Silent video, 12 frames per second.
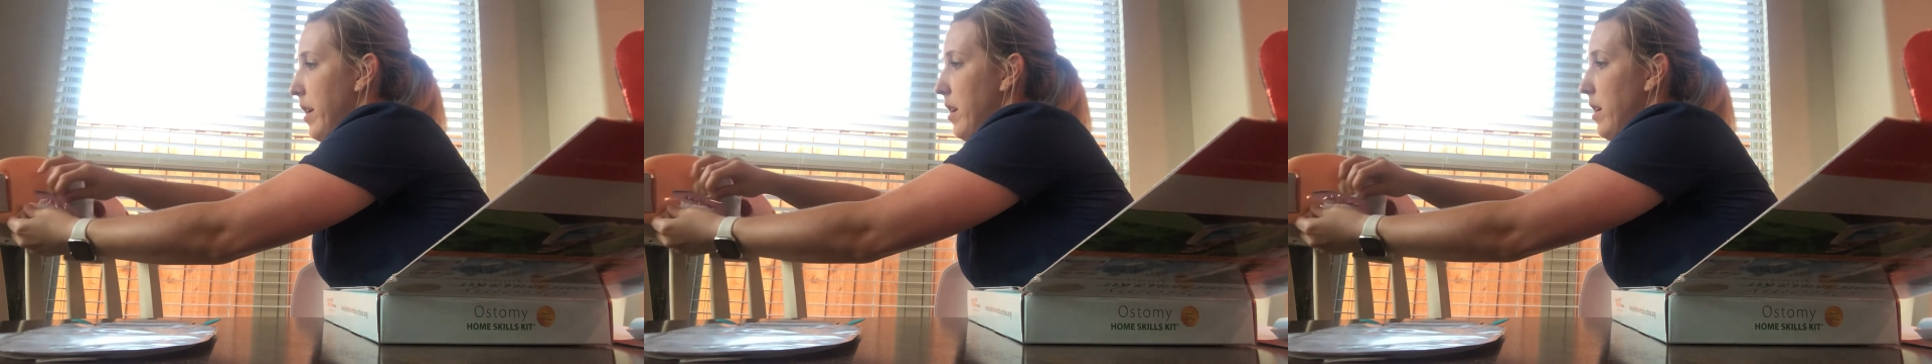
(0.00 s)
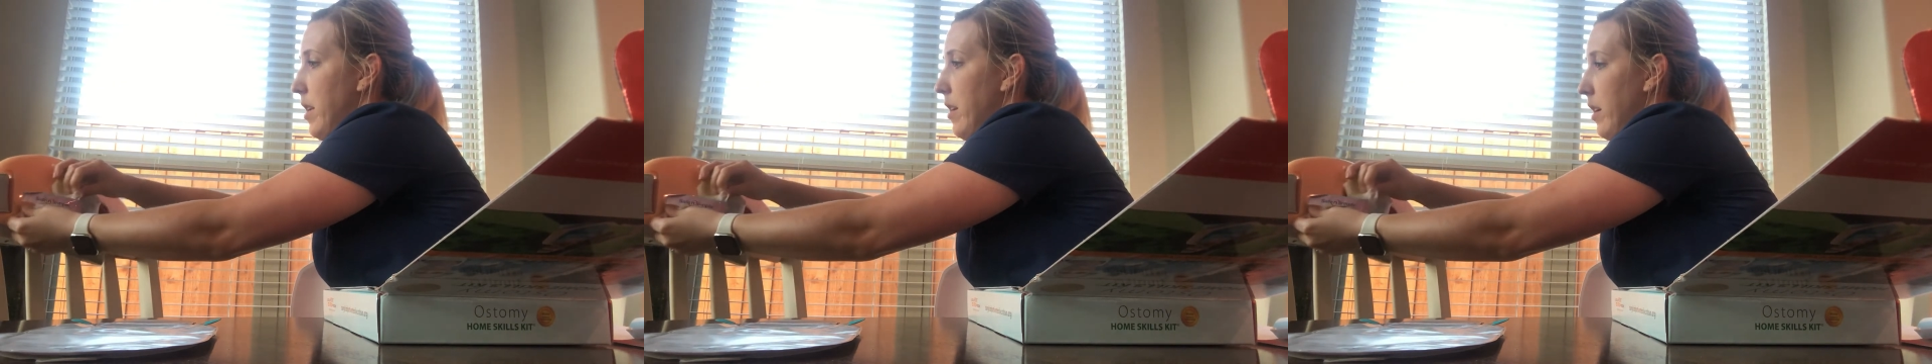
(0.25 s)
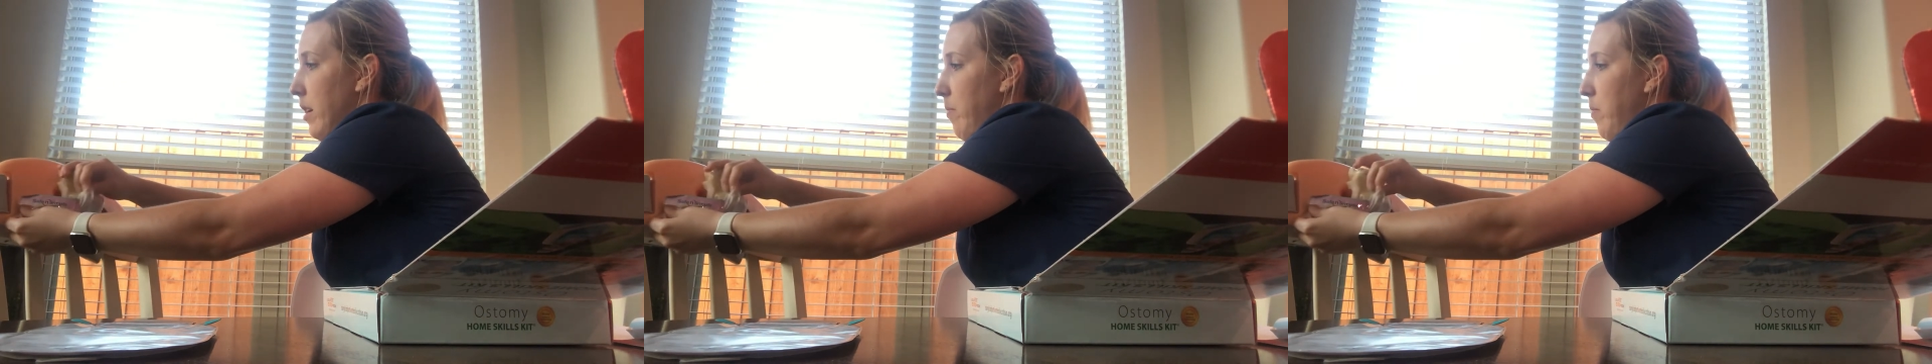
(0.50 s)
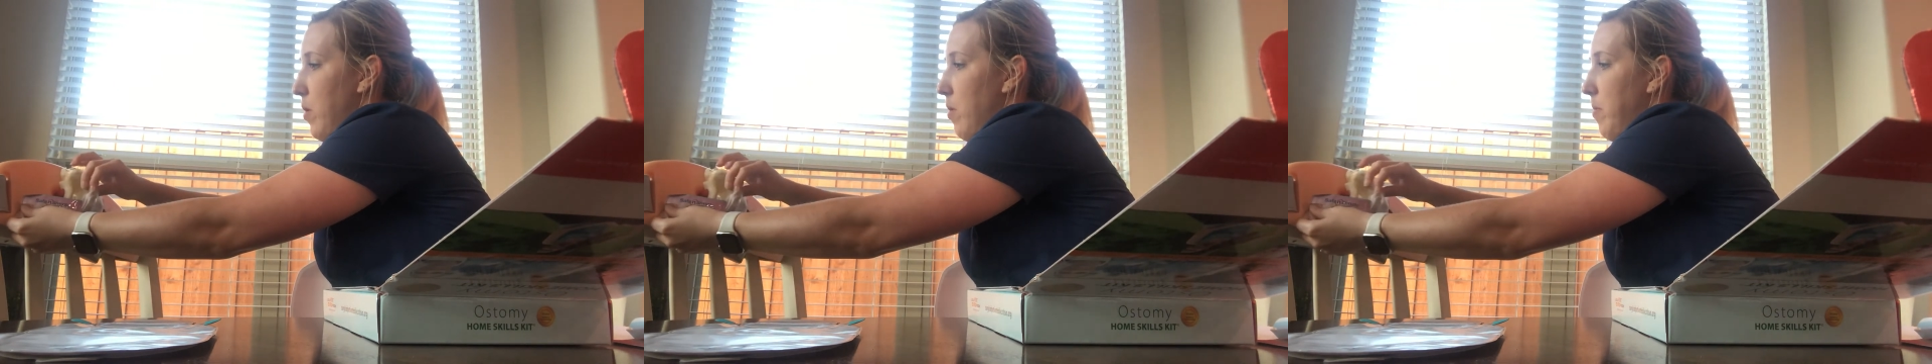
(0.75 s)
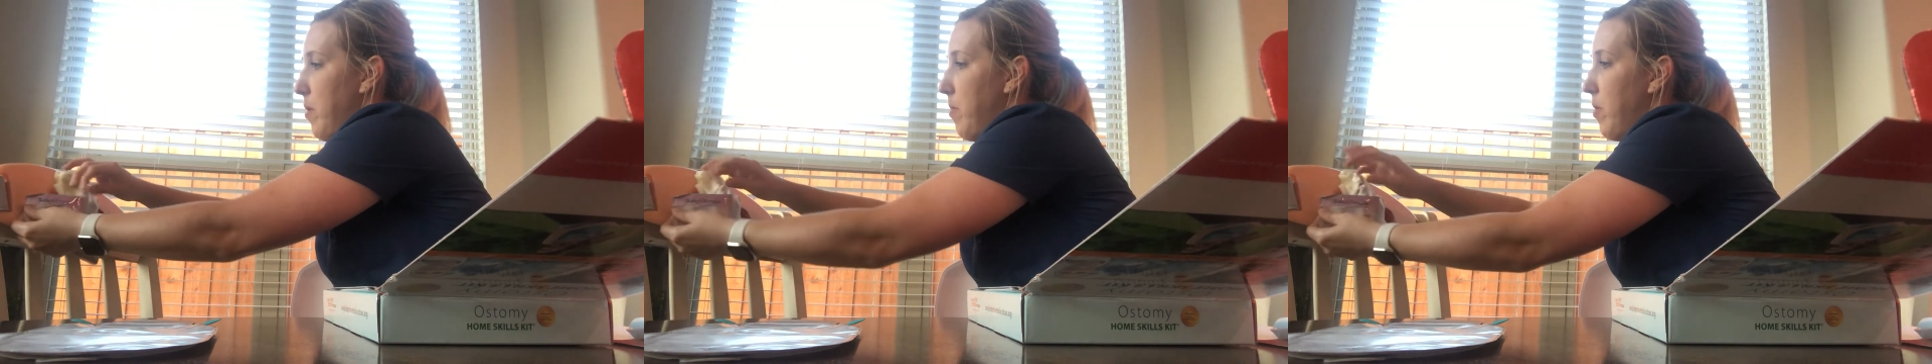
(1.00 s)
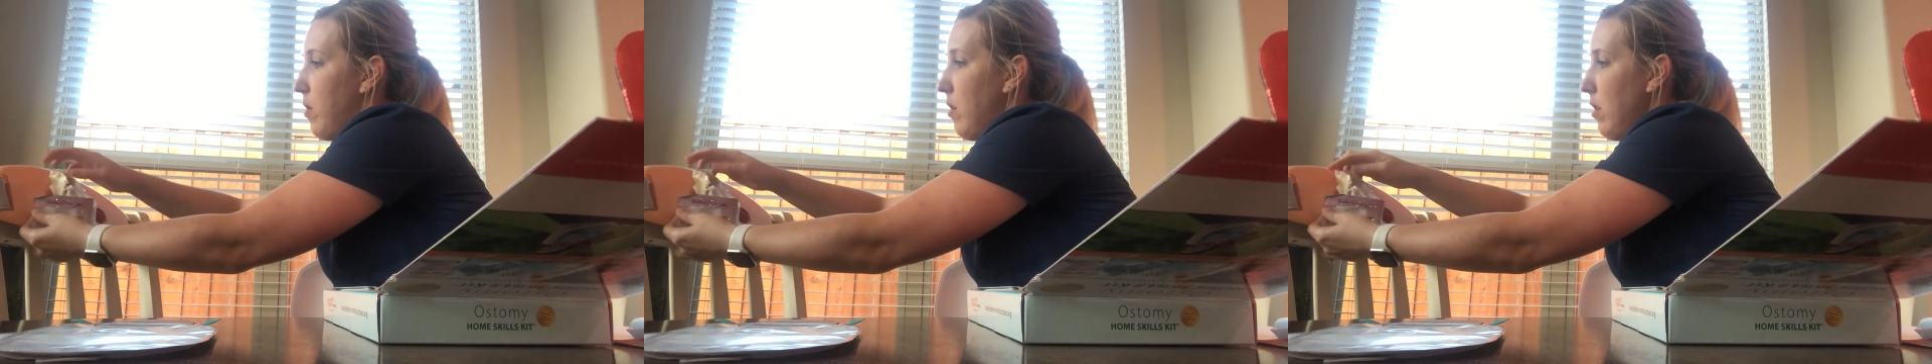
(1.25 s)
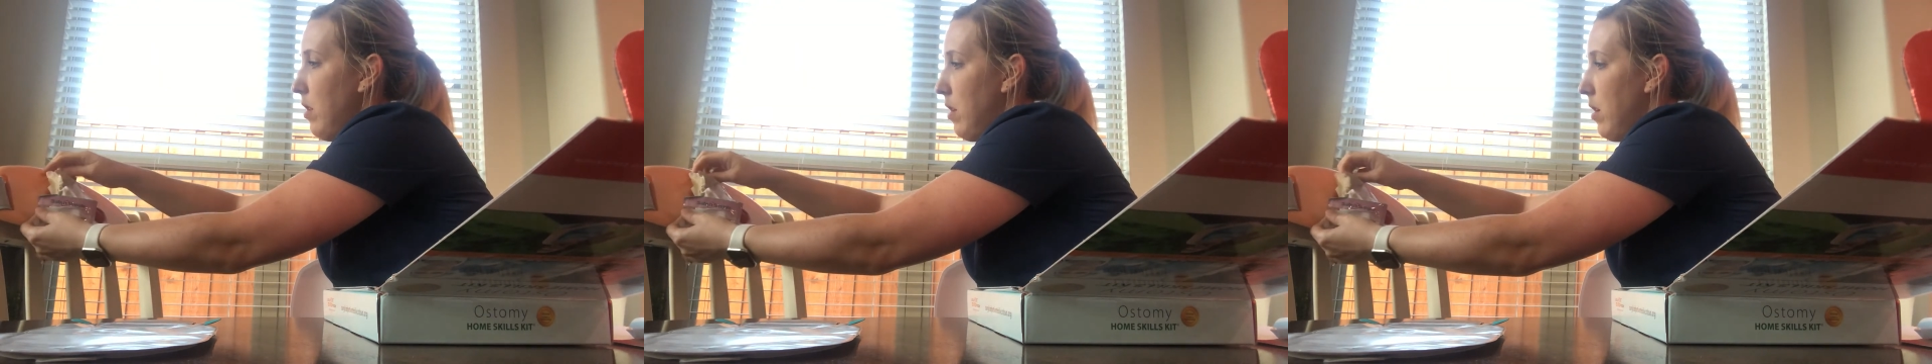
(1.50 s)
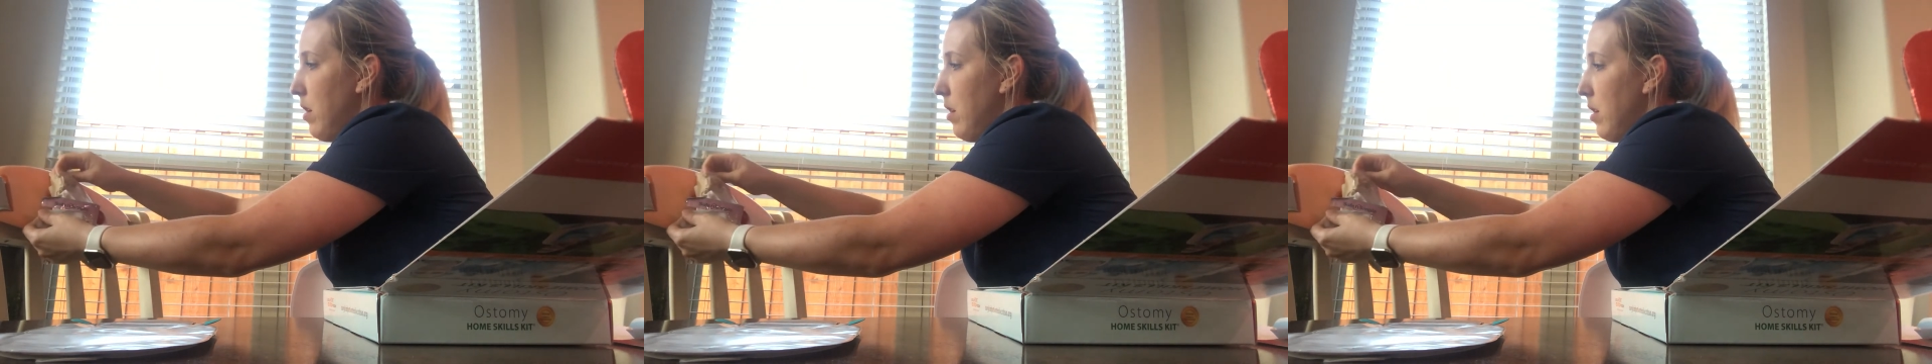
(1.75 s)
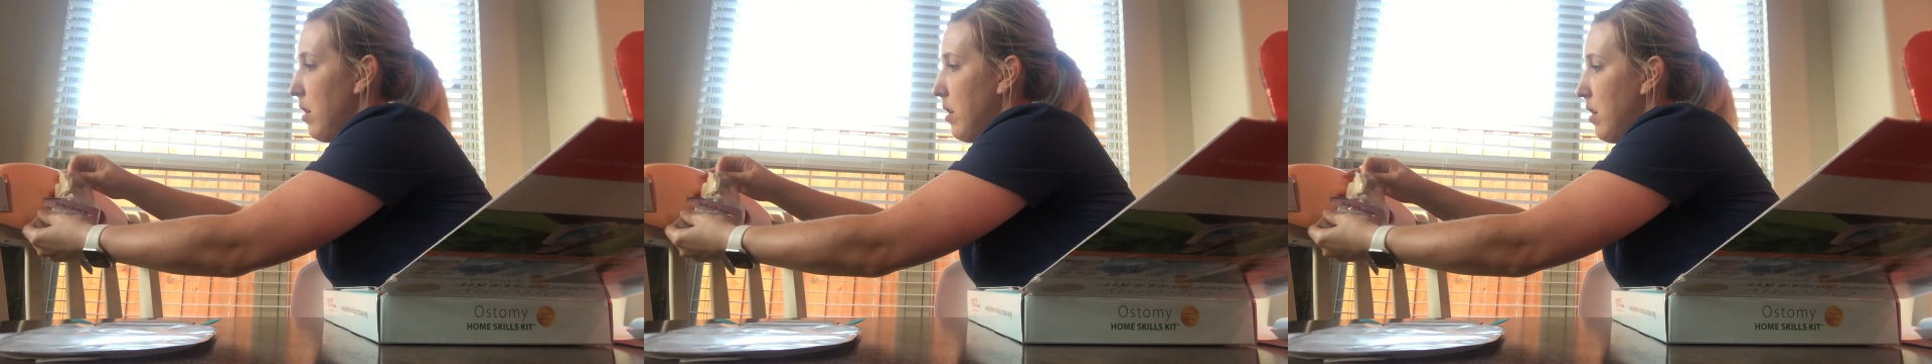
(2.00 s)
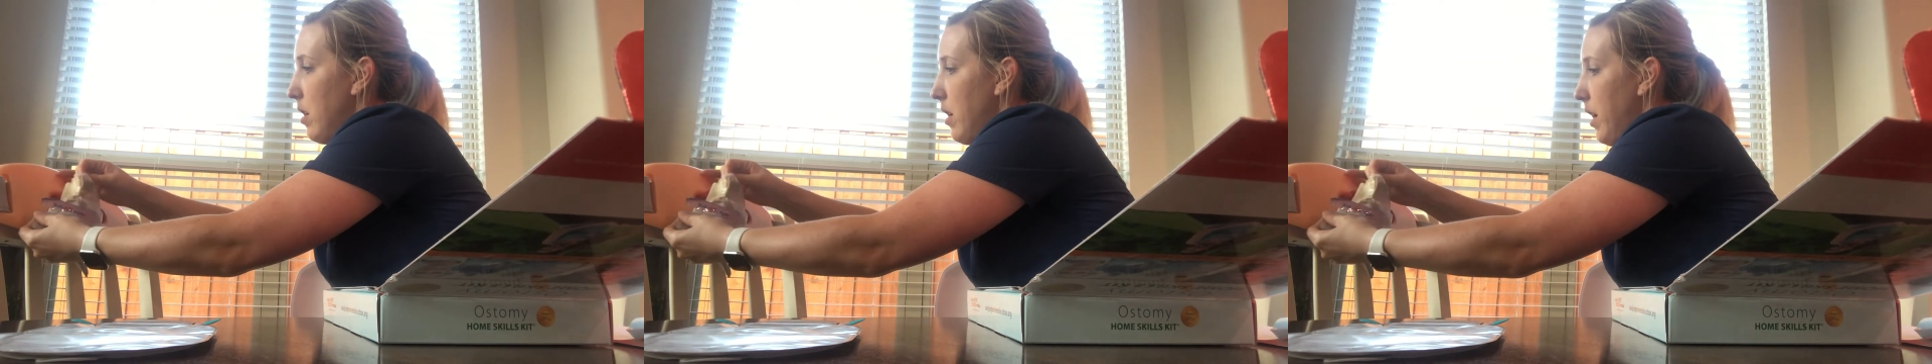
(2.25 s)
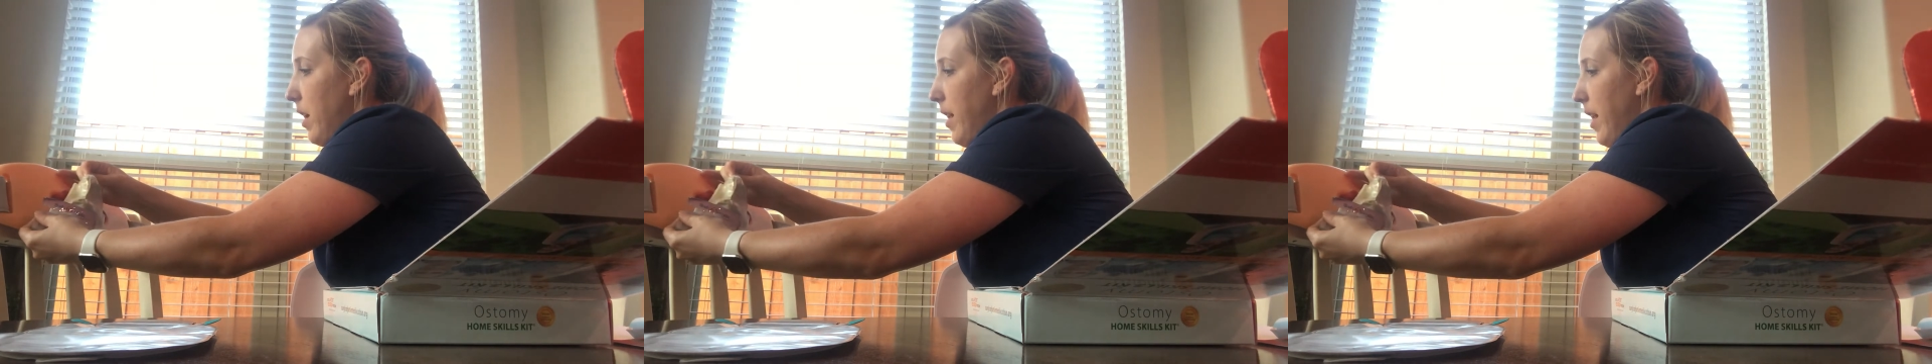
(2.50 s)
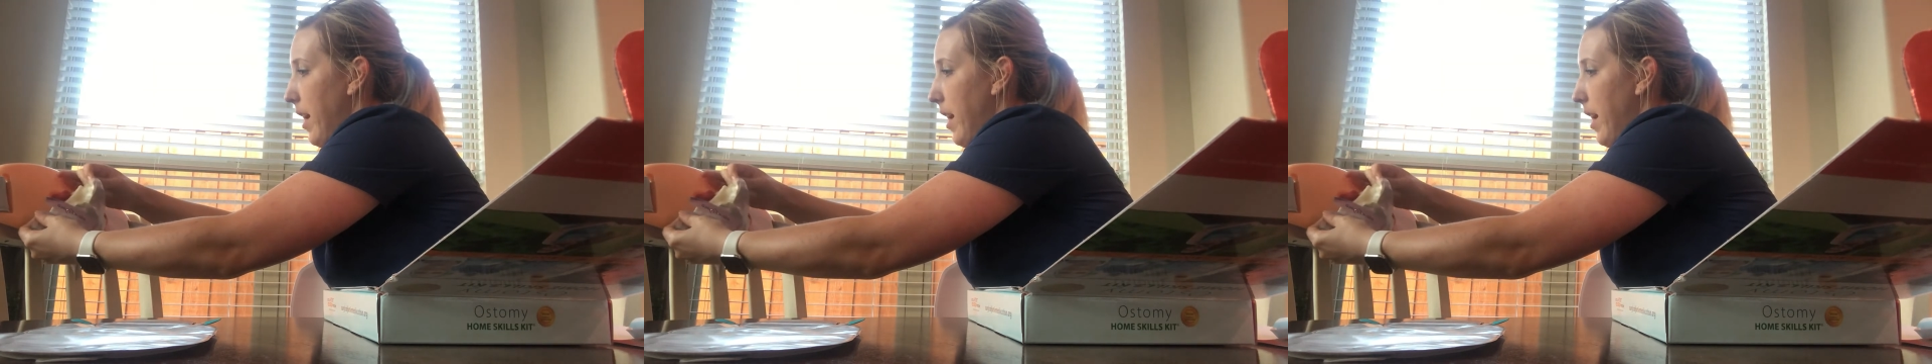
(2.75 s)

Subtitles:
and you're going to pull, and